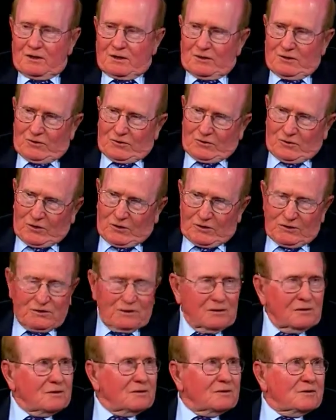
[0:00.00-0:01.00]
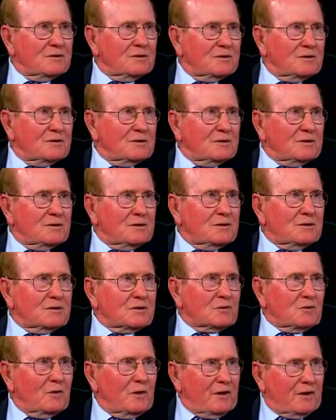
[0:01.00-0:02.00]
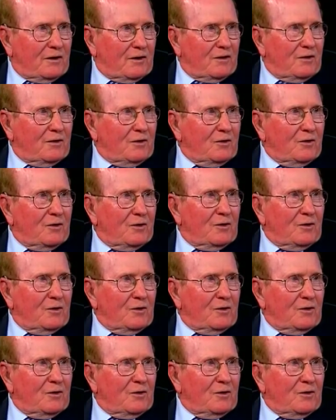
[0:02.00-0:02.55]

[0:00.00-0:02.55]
And across the square